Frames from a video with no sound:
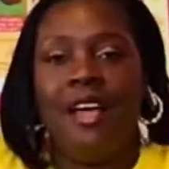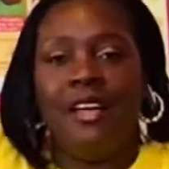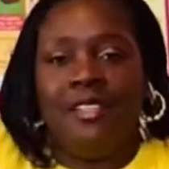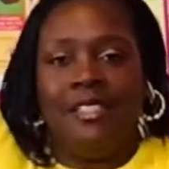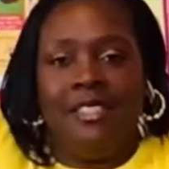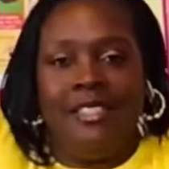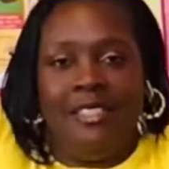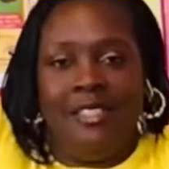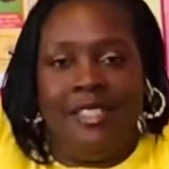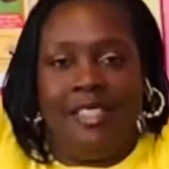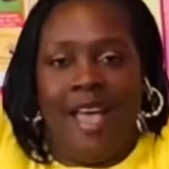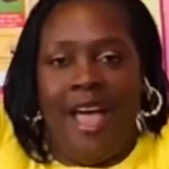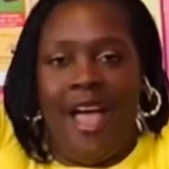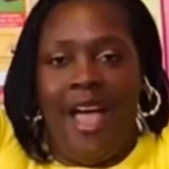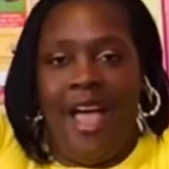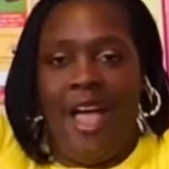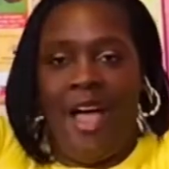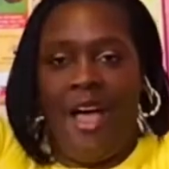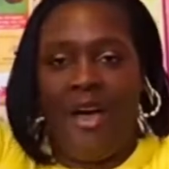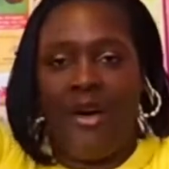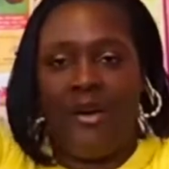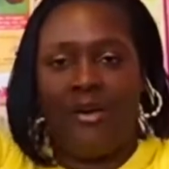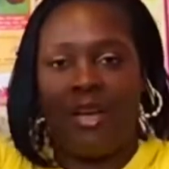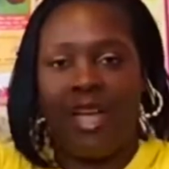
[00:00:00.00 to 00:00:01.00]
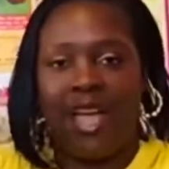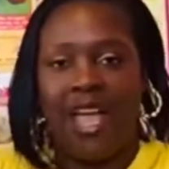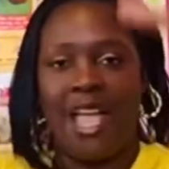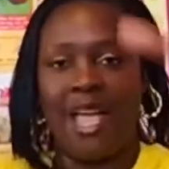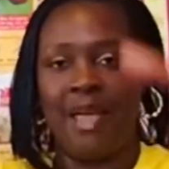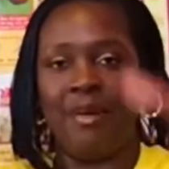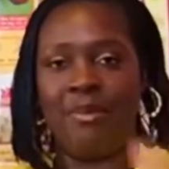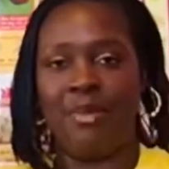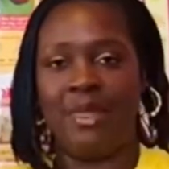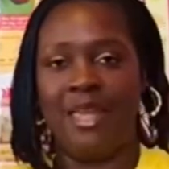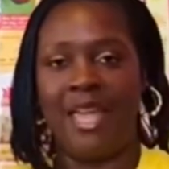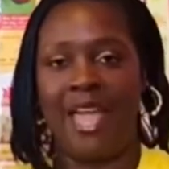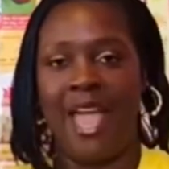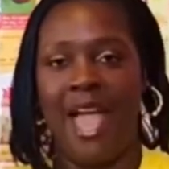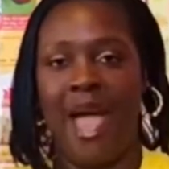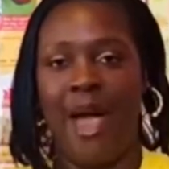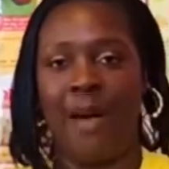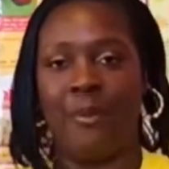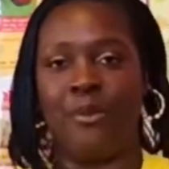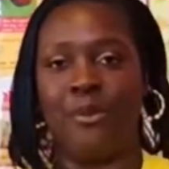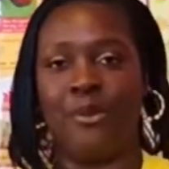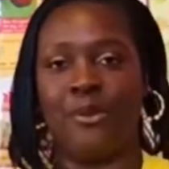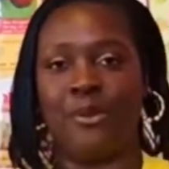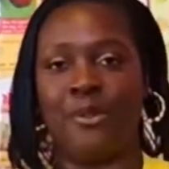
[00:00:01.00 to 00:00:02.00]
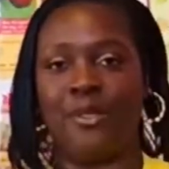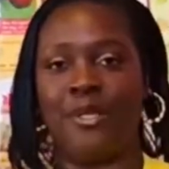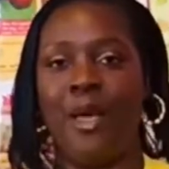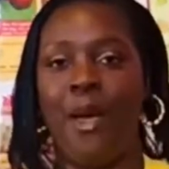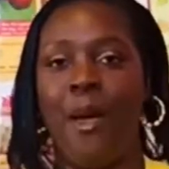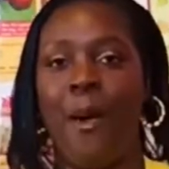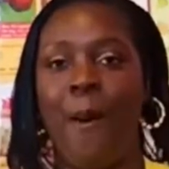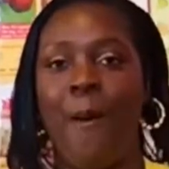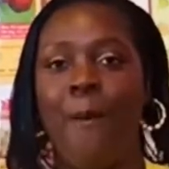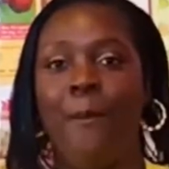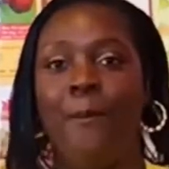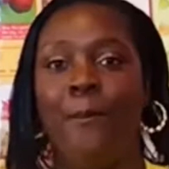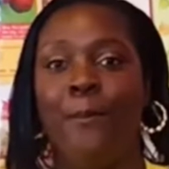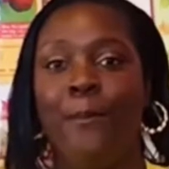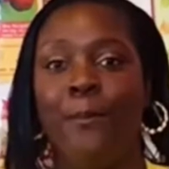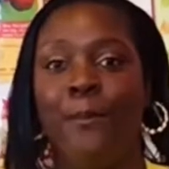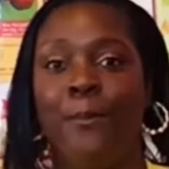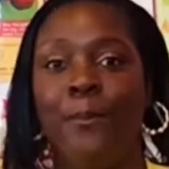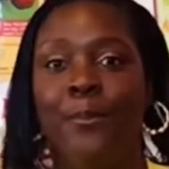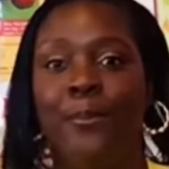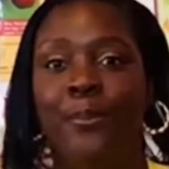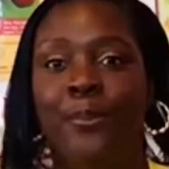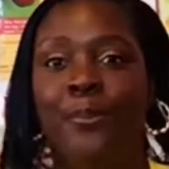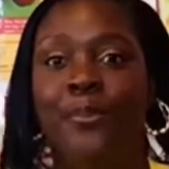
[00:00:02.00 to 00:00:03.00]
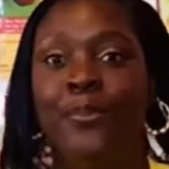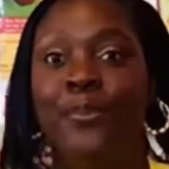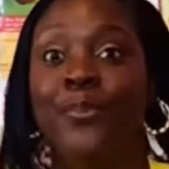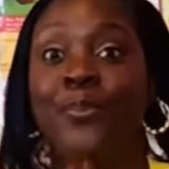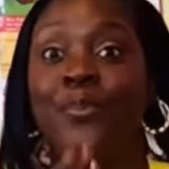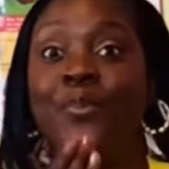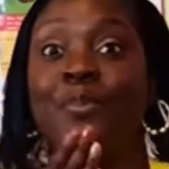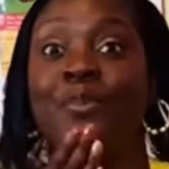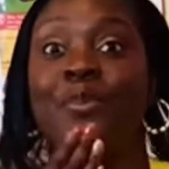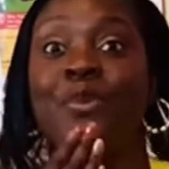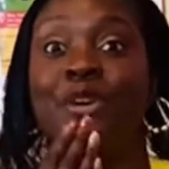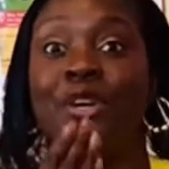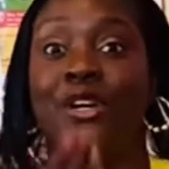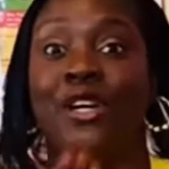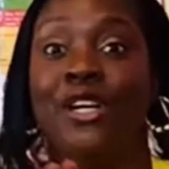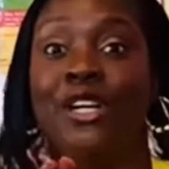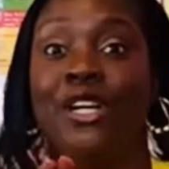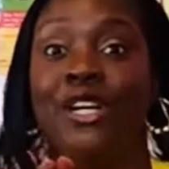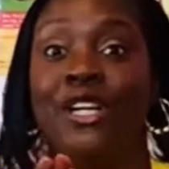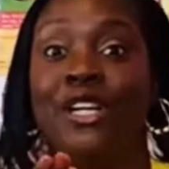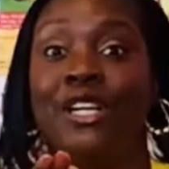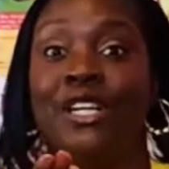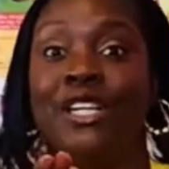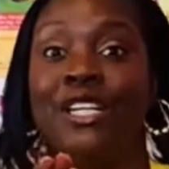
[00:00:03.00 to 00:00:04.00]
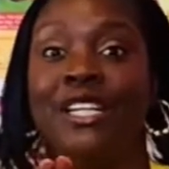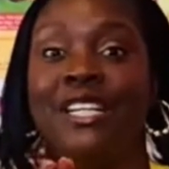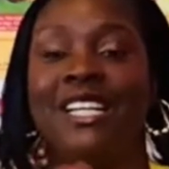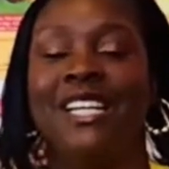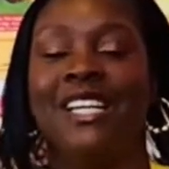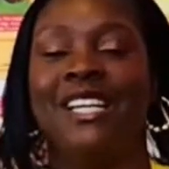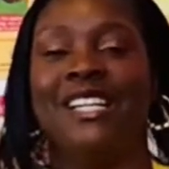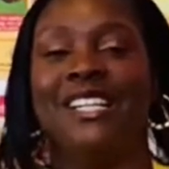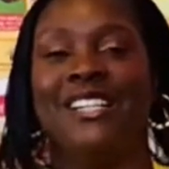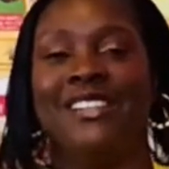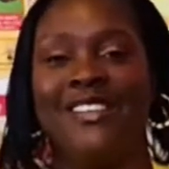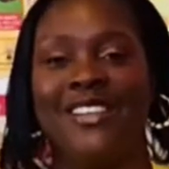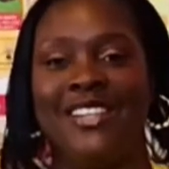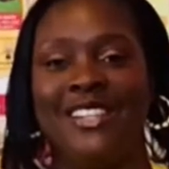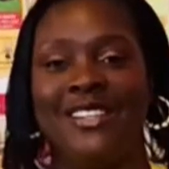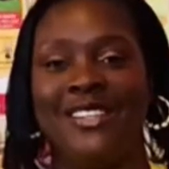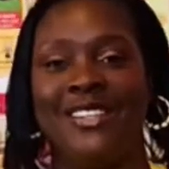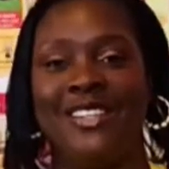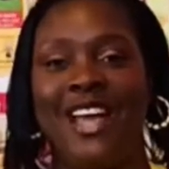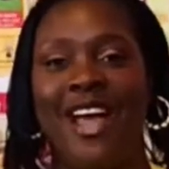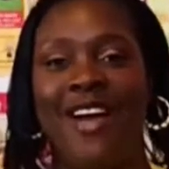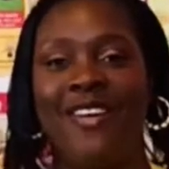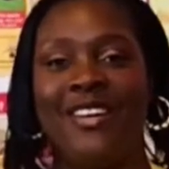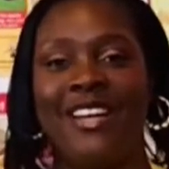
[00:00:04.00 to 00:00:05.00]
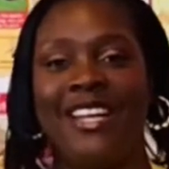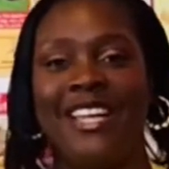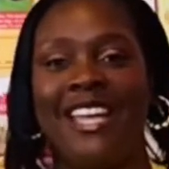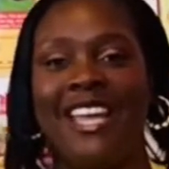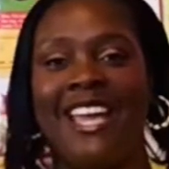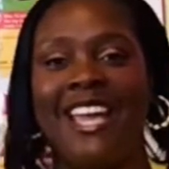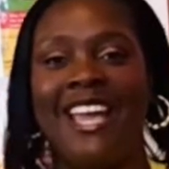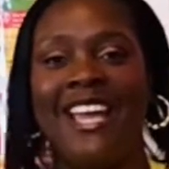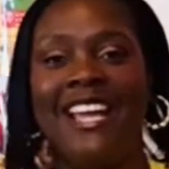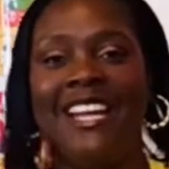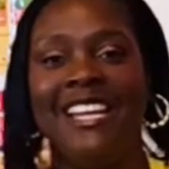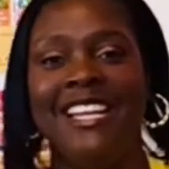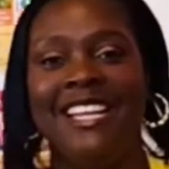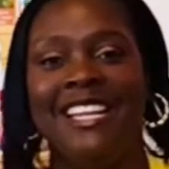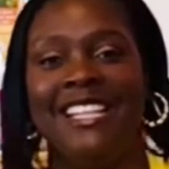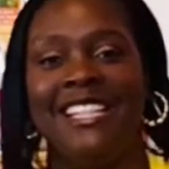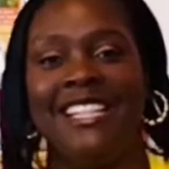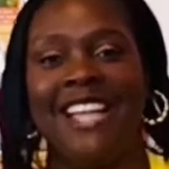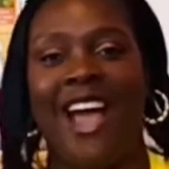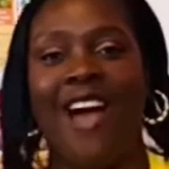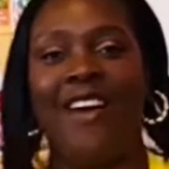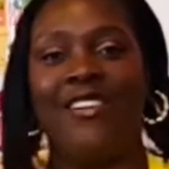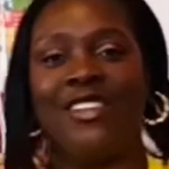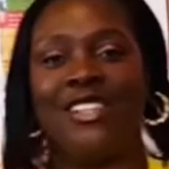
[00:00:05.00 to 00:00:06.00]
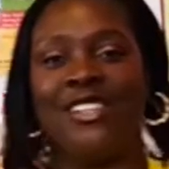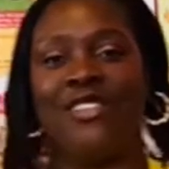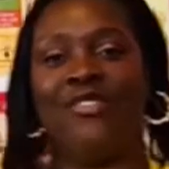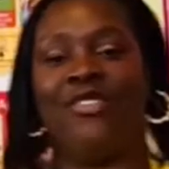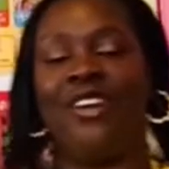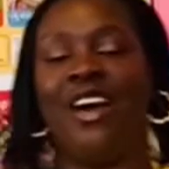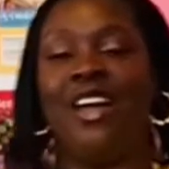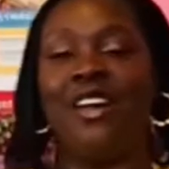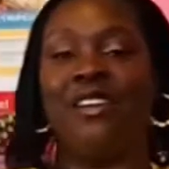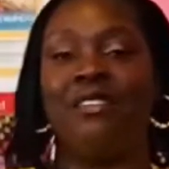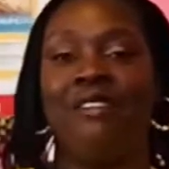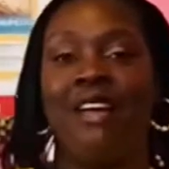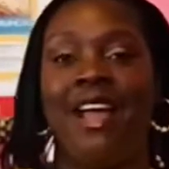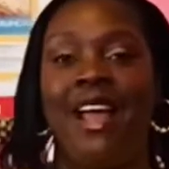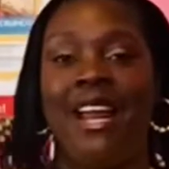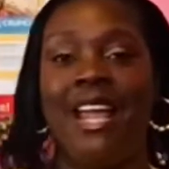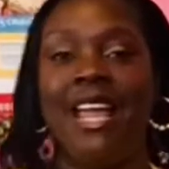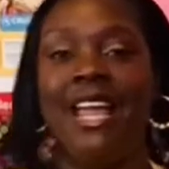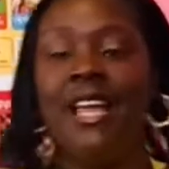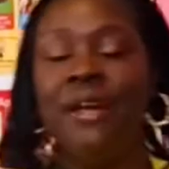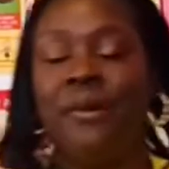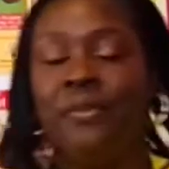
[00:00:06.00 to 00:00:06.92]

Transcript: Down came the apples. Good. Want to do that one again? That was fun. Ready?